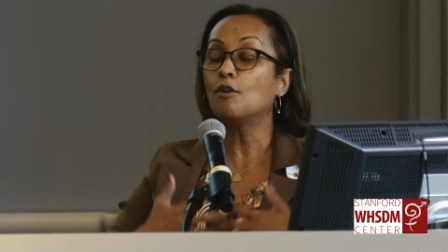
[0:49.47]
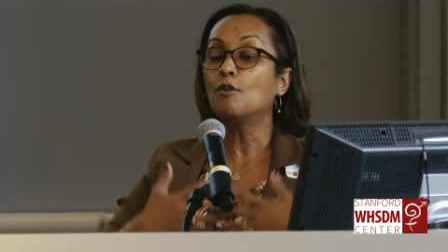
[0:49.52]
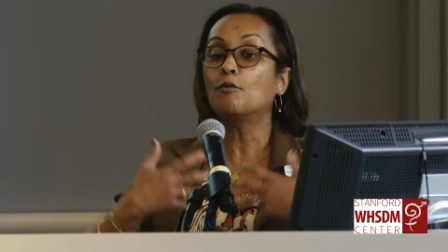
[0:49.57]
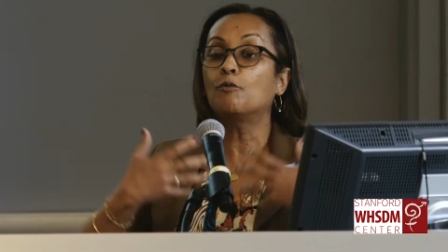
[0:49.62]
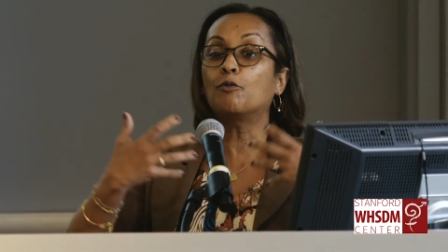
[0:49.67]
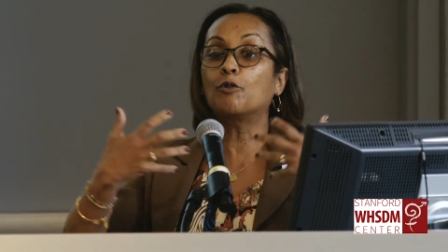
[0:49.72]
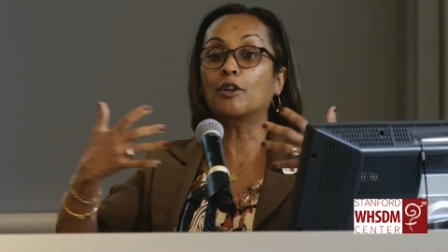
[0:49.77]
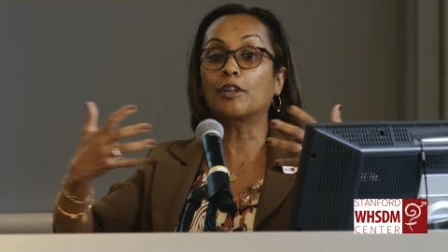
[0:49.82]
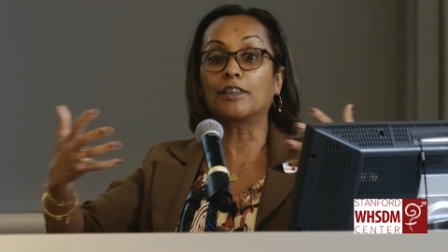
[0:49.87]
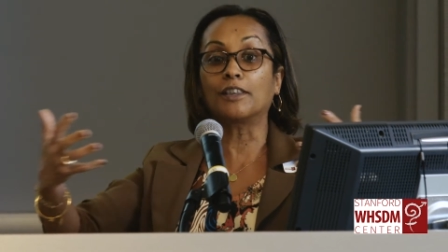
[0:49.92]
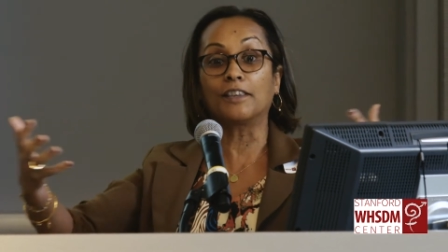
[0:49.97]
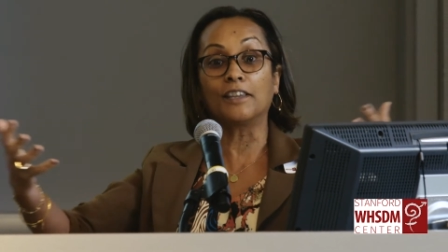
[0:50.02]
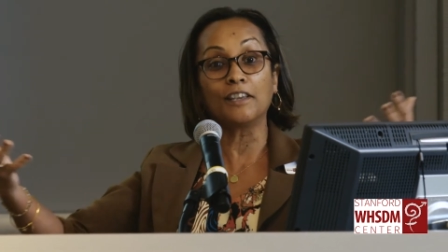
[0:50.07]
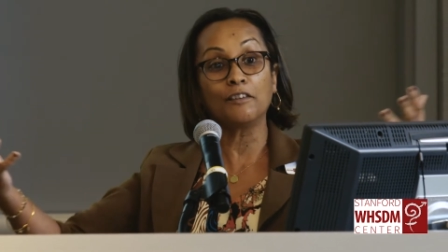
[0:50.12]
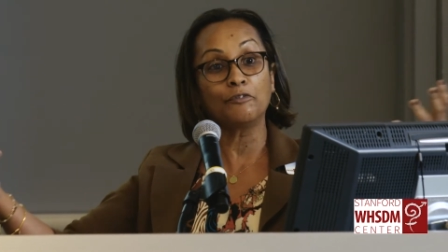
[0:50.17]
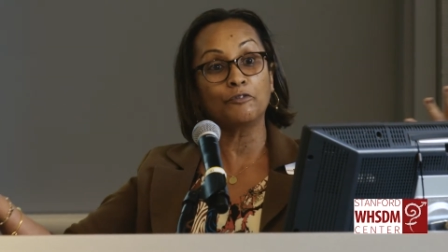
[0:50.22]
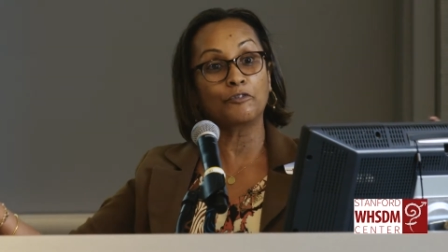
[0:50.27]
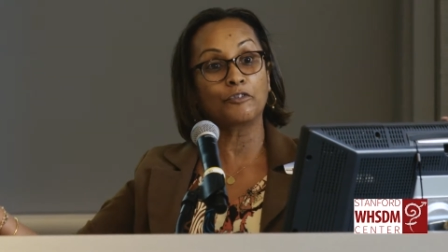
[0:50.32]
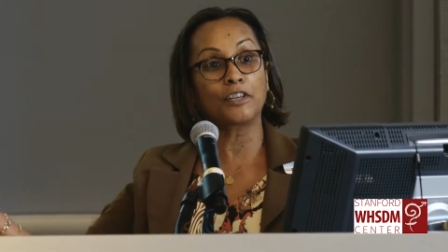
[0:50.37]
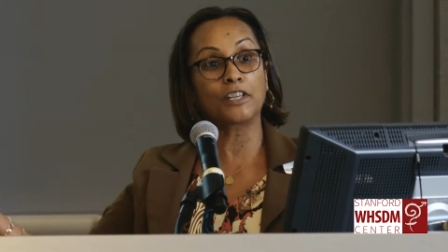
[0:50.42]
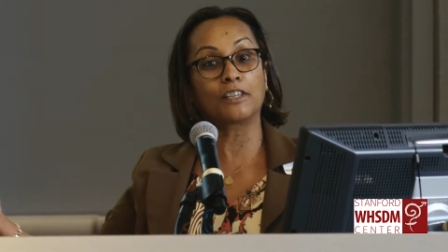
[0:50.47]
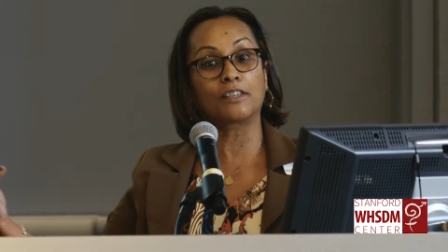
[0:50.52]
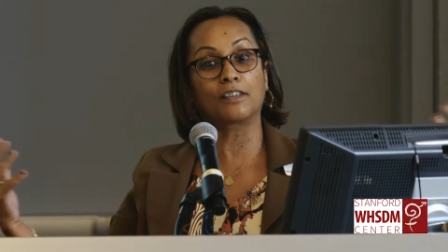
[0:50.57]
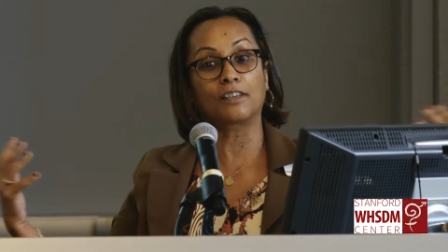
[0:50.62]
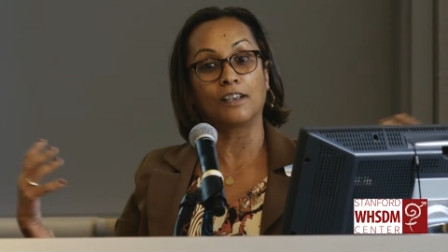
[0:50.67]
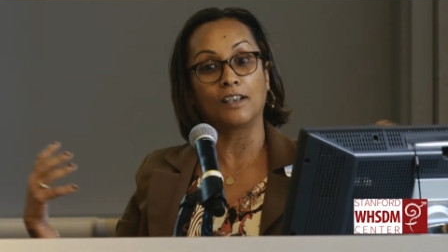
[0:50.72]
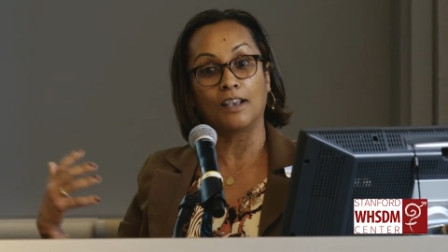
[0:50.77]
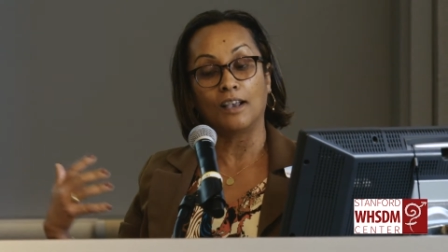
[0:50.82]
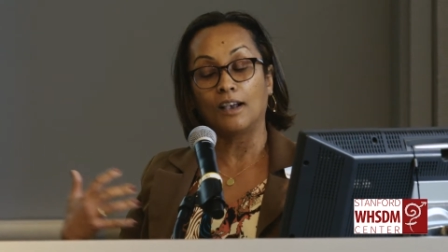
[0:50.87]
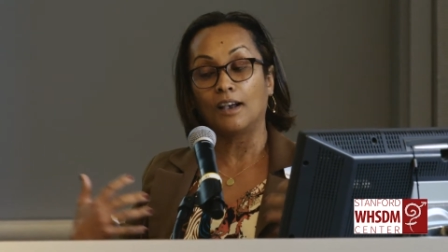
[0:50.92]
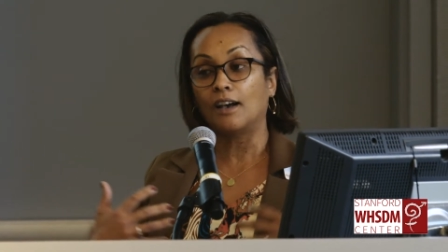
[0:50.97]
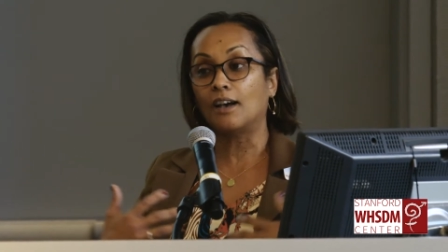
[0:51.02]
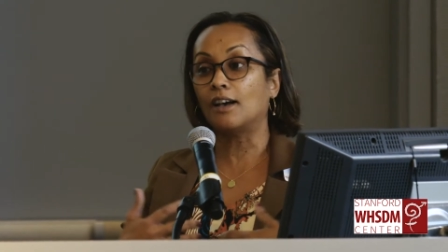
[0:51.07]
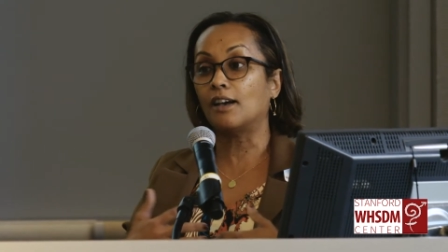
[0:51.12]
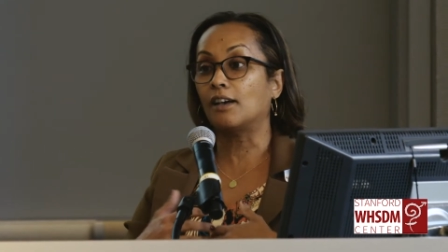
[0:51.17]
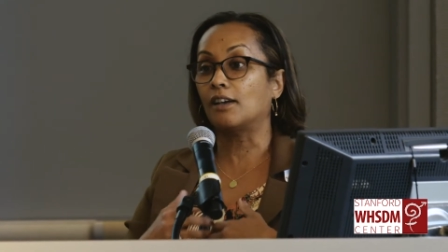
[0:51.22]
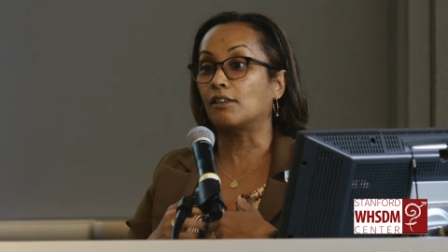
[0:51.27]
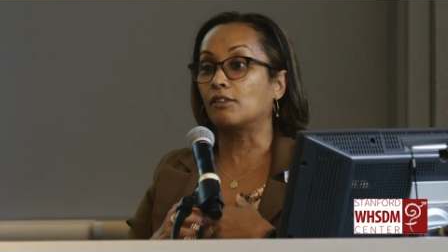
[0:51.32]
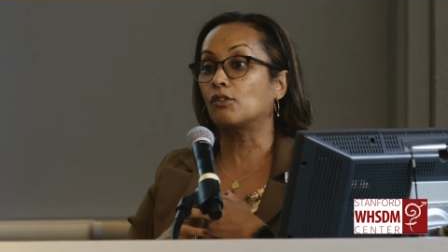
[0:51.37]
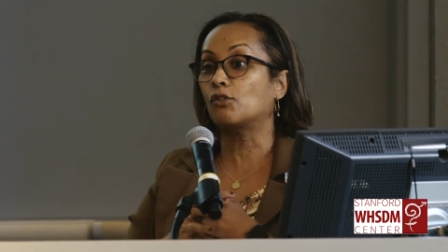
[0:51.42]
for a different
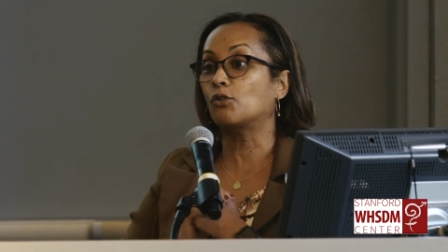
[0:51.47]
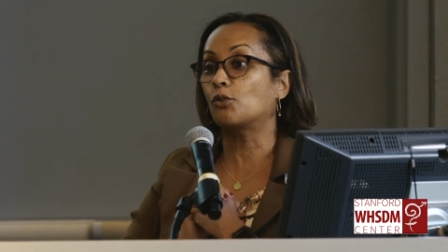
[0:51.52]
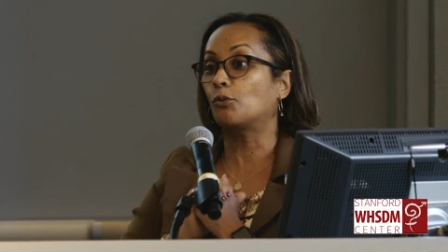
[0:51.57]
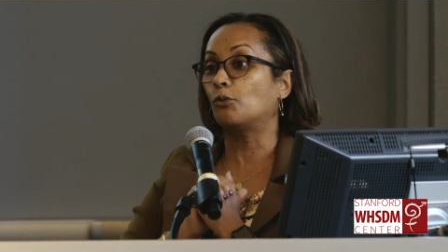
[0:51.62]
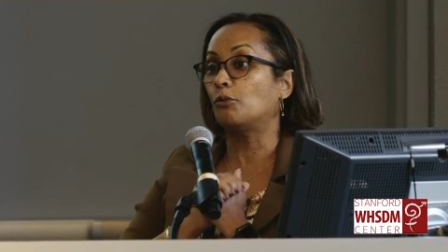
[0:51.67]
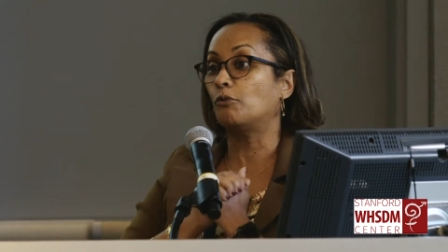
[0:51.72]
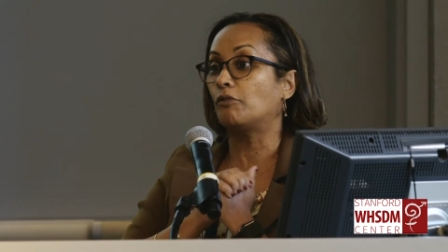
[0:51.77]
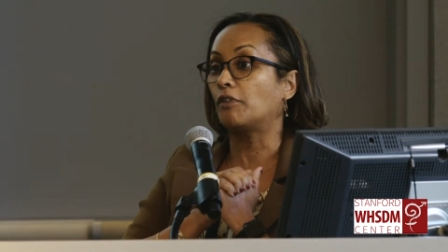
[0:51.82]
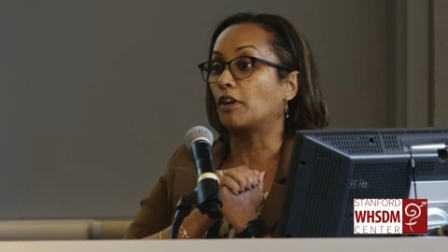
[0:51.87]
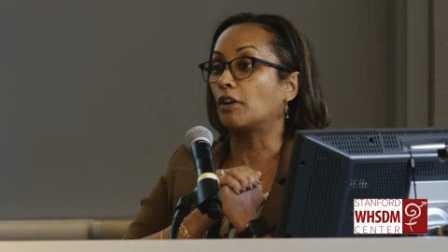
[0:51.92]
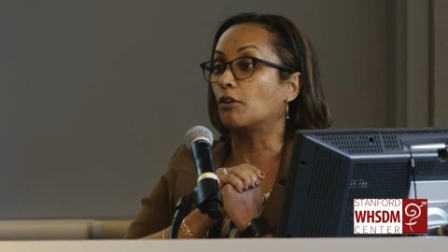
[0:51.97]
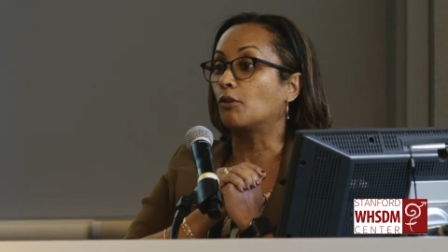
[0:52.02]
uh, sort of uh,